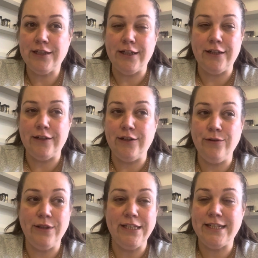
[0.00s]
to
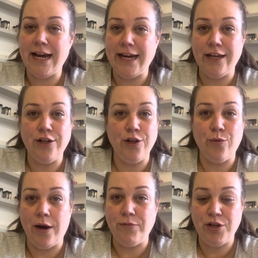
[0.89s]
do this diet and do
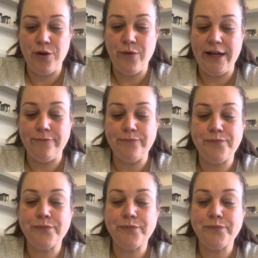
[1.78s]
what I'm doing.